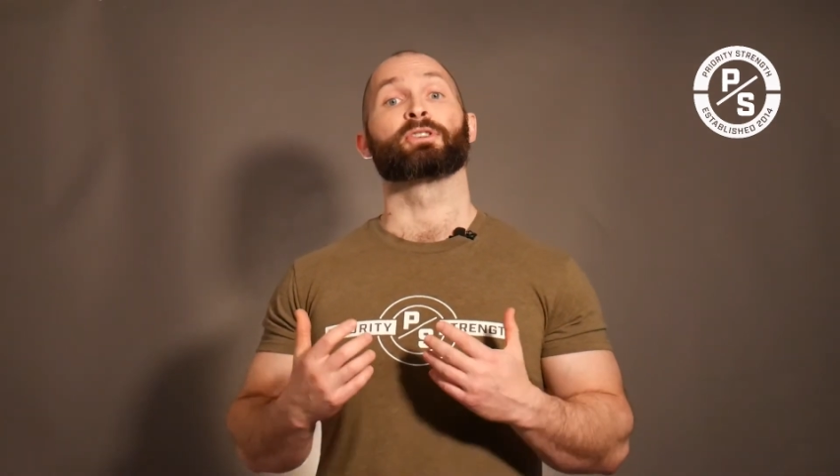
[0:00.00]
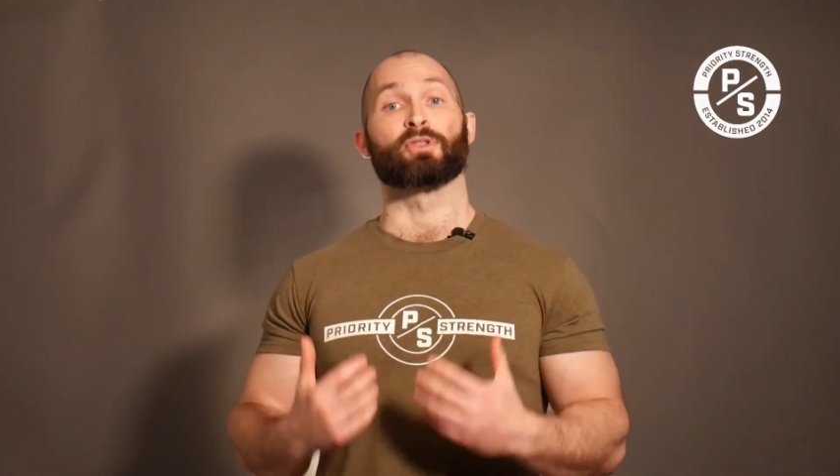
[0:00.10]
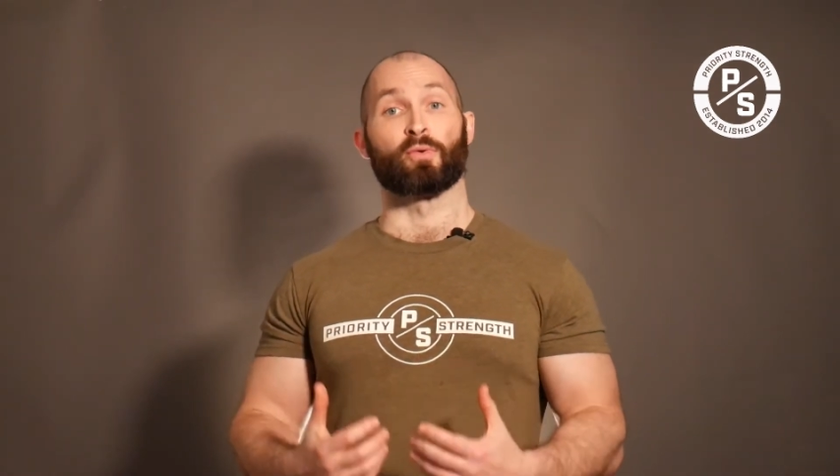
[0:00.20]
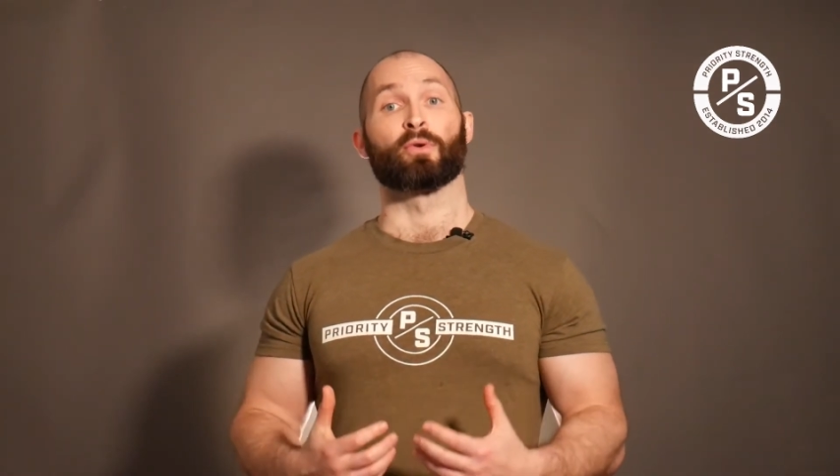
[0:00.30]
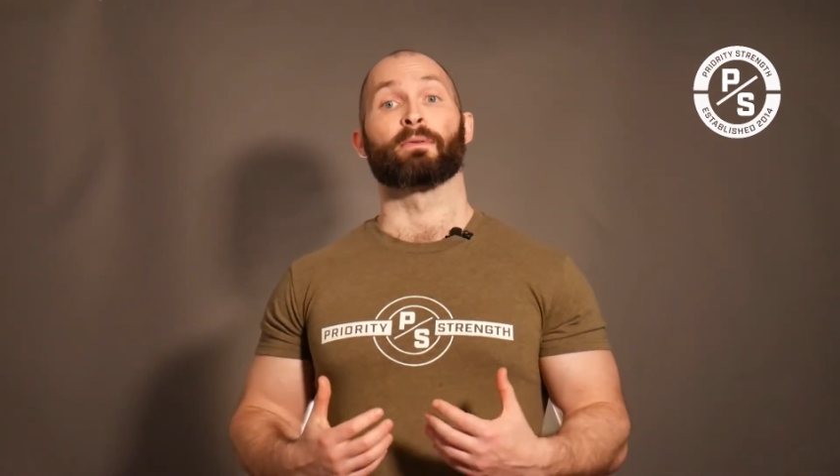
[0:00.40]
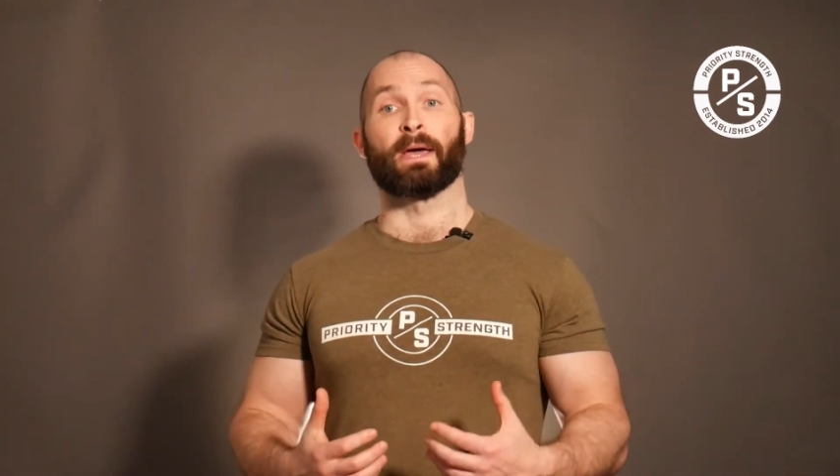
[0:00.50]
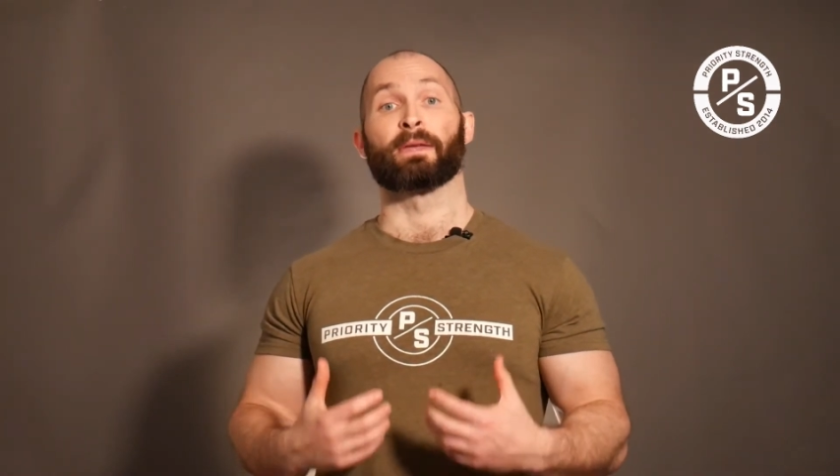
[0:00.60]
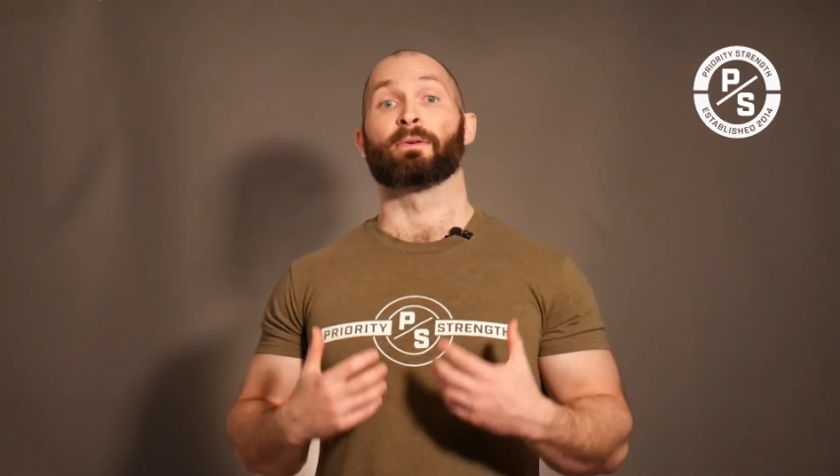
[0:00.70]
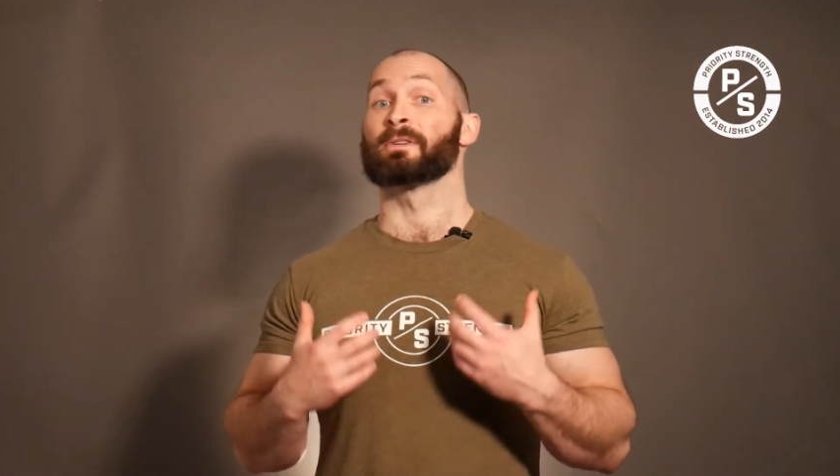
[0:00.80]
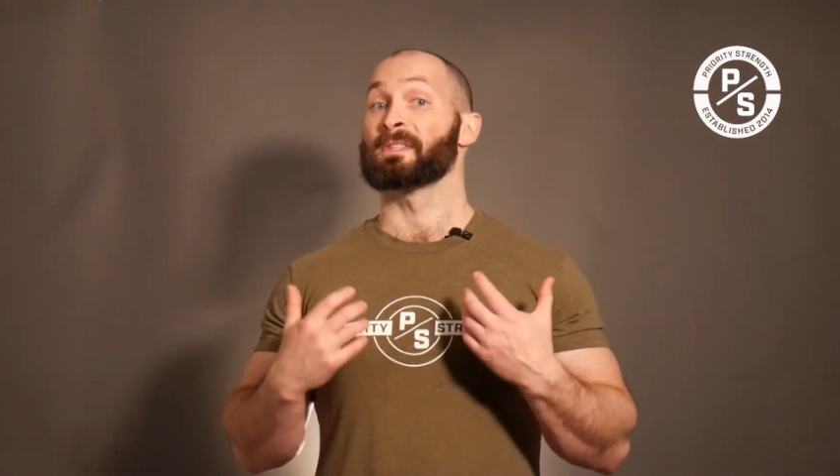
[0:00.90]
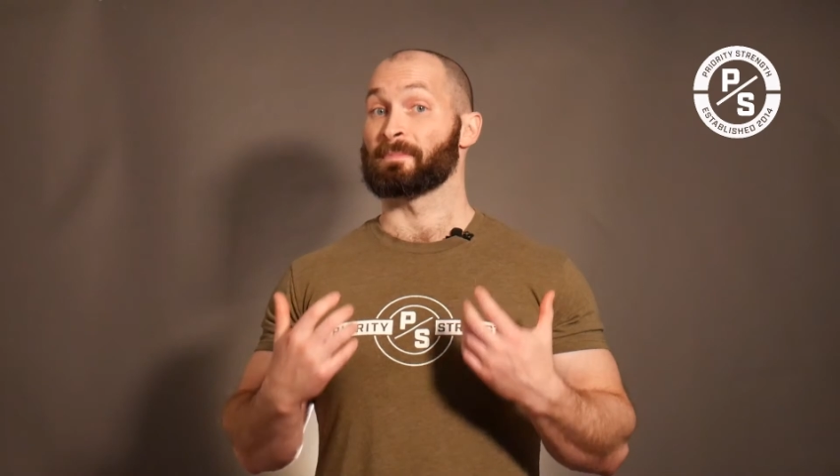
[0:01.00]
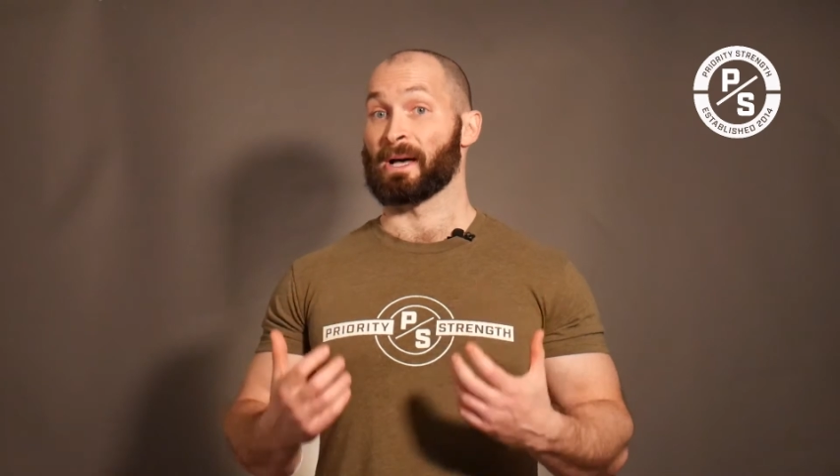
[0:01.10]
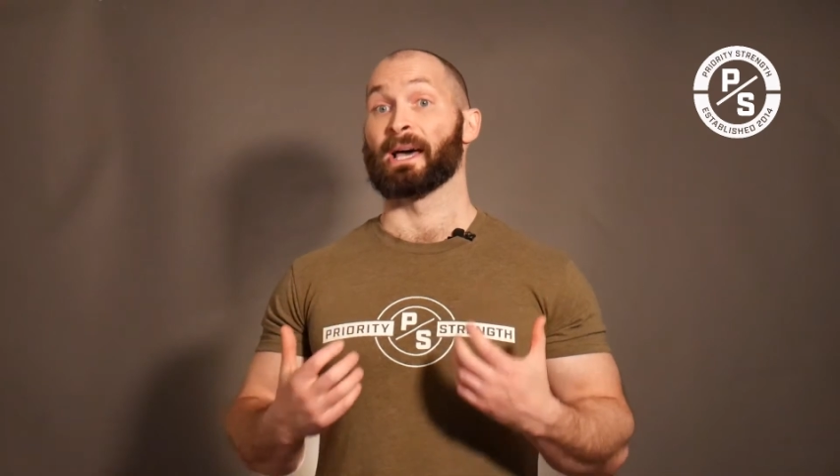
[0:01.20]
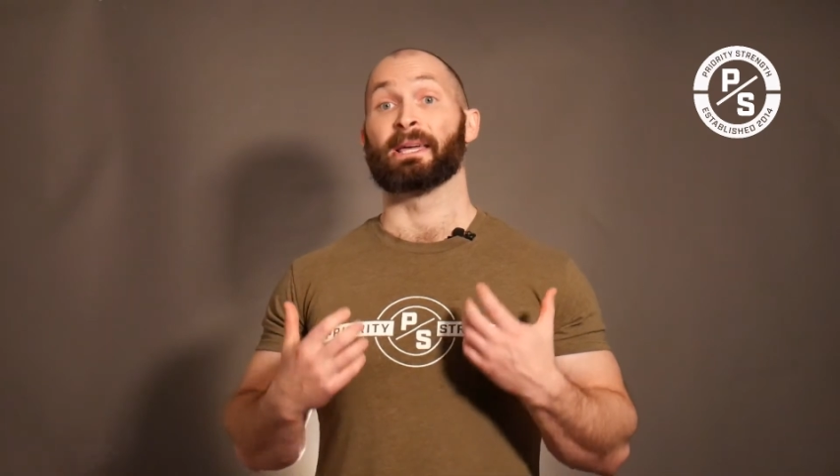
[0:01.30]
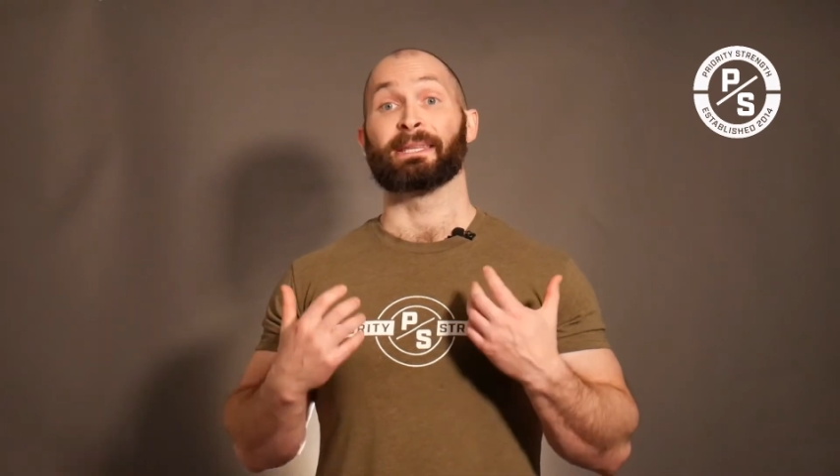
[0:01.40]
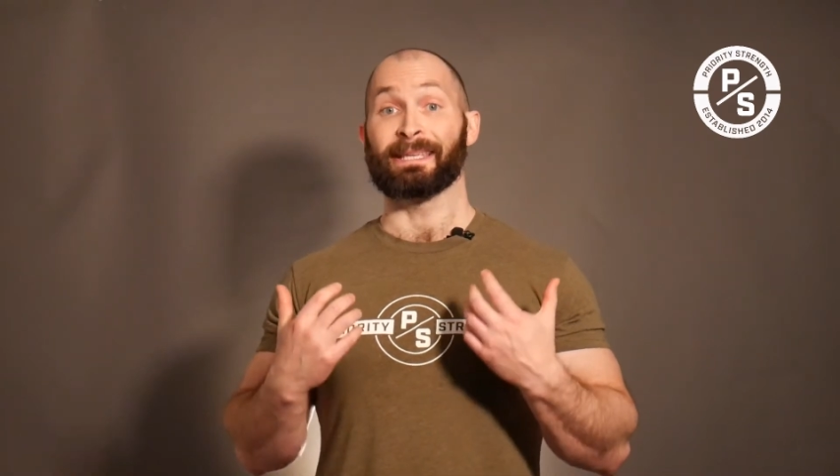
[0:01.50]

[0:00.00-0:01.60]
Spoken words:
sure that your spine